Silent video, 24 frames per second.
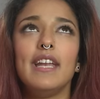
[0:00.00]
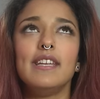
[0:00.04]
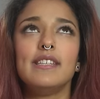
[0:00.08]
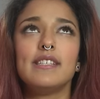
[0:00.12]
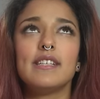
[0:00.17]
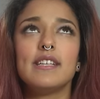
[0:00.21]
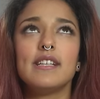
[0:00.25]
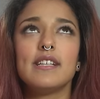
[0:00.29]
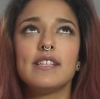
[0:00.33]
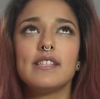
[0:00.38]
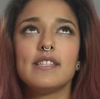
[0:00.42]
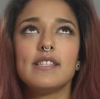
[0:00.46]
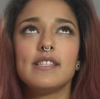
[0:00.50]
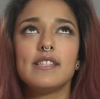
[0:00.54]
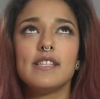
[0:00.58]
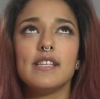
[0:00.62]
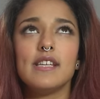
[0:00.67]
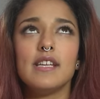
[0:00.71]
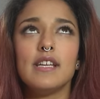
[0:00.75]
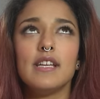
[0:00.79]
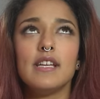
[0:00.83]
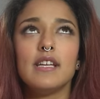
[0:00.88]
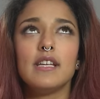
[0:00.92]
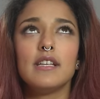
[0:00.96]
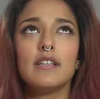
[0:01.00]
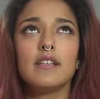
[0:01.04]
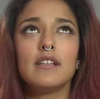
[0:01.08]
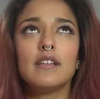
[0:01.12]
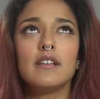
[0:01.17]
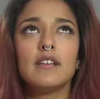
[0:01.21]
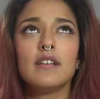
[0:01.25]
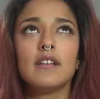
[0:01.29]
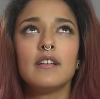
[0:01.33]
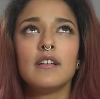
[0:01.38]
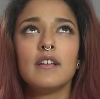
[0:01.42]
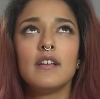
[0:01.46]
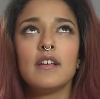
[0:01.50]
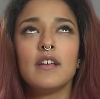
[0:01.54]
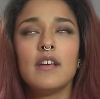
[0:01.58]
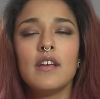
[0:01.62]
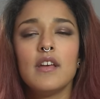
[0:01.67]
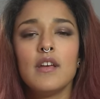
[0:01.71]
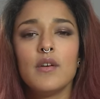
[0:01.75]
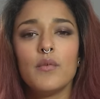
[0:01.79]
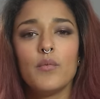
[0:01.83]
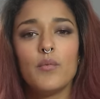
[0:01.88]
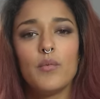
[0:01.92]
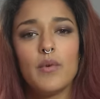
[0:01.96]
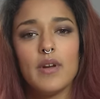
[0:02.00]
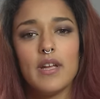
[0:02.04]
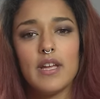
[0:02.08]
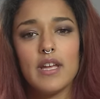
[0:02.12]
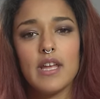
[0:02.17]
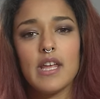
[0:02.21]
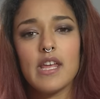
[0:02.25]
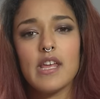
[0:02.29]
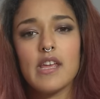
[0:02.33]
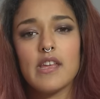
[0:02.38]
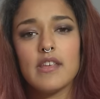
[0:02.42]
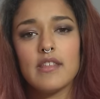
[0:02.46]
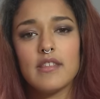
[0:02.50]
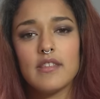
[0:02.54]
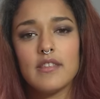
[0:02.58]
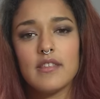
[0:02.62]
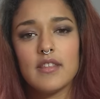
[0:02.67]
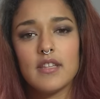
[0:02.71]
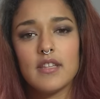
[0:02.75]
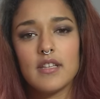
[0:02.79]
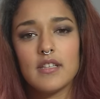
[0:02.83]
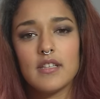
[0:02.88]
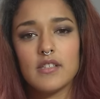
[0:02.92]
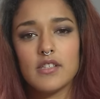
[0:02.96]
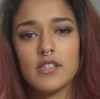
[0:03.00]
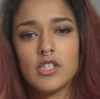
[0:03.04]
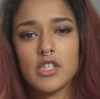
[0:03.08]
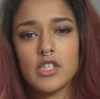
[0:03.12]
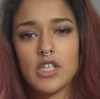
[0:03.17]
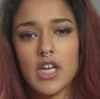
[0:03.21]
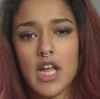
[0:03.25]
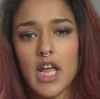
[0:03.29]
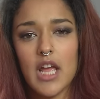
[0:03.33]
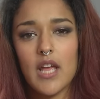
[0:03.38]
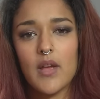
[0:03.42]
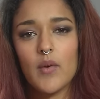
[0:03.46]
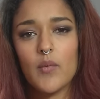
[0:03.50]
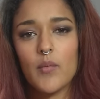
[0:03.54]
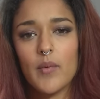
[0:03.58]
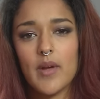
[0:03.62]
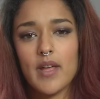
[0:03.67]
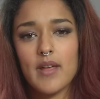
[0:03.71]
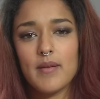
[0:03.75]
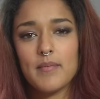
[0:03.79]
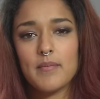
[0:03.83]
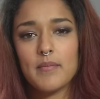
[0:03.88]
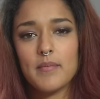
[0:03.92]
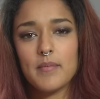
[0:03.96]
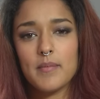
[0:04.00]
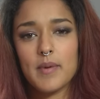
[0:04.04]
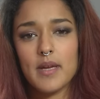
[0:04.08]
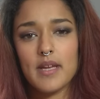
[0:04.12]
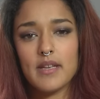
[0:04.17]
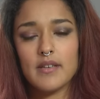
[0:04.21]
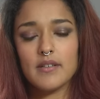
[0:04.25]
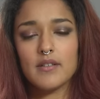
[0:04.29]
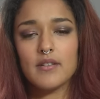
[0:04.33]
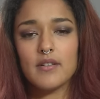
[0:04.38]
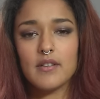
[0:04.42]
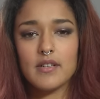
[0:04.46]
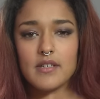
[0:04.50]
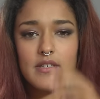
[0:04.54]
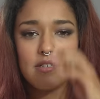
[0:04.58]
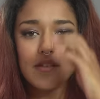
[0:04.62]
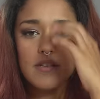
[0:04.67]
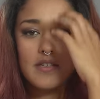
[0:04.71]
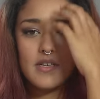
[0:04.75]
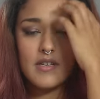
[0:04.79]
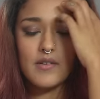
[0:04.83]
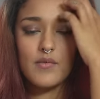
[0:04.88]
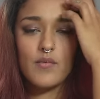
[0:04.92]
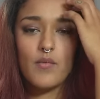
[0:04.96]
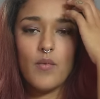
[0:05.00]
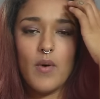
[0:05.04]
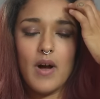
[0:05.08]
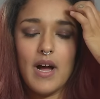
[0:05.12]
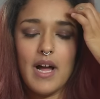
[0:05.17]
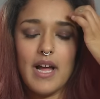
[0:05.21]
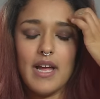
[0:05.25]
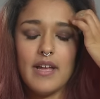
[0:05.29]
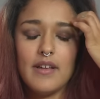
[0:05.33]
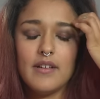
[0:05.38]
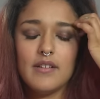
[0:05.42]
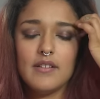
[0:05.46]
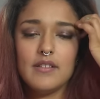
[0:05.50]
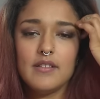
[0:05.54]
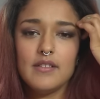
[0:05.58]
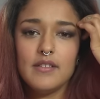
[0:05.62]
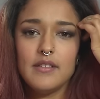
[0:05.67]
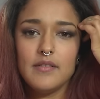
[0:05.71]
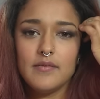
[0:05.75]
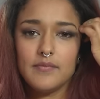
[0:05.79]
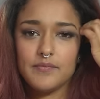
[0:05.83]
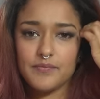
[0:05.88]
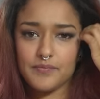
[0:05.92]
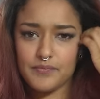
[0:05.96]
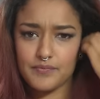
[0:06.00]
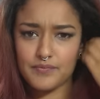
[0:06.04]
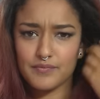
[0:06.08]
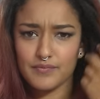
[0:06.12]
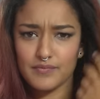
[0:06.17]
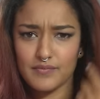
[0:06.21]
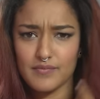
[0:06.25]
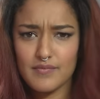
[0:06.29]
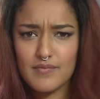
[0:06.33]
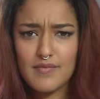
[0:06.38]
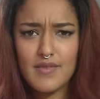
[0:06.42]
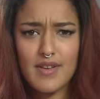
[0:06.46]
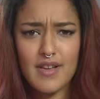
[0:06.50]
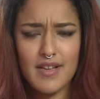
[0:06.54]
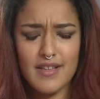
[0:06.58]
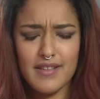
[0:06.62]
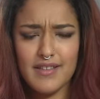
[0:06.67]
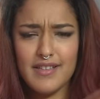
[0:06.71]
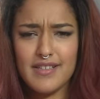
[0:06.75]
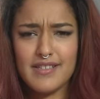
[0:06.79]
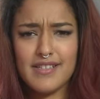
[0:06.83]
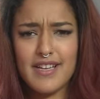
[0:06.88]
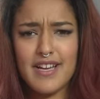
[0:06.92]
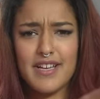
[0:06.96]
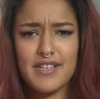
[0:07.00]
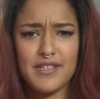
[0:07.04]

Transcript: I did a scene with Jay Wimp and Christian Wilde, and these